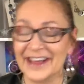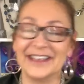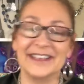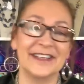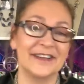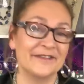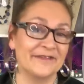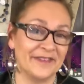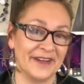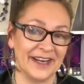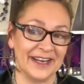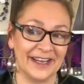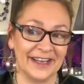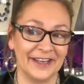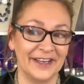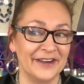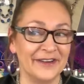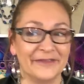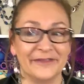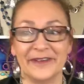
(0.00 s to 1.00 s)
That's so funny.
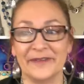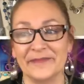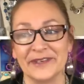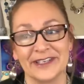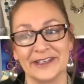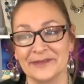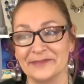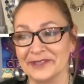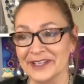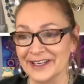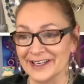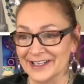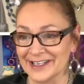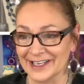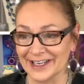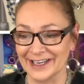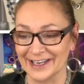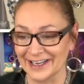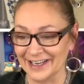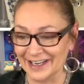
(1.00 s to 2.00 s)
You don't want Mr. Bling
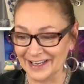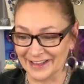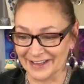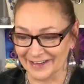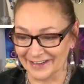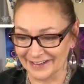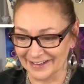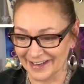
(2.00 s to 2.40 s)
singing either.